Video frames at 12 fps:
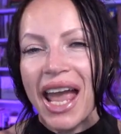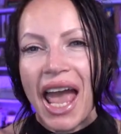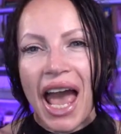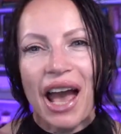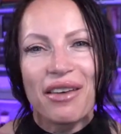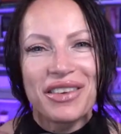
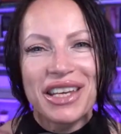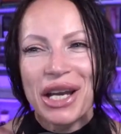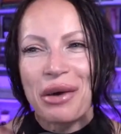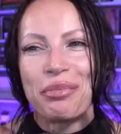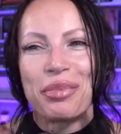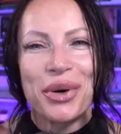having a
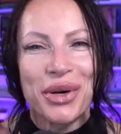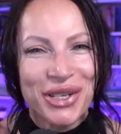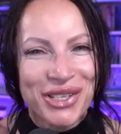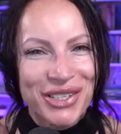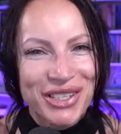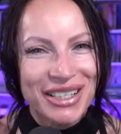
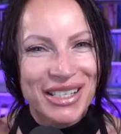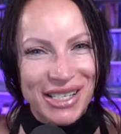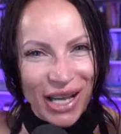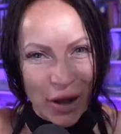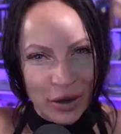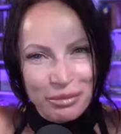personal
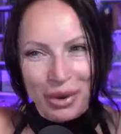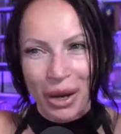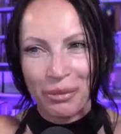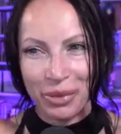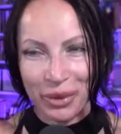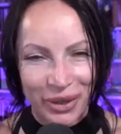sound
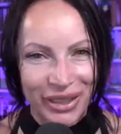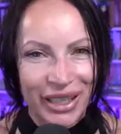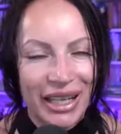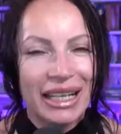bubble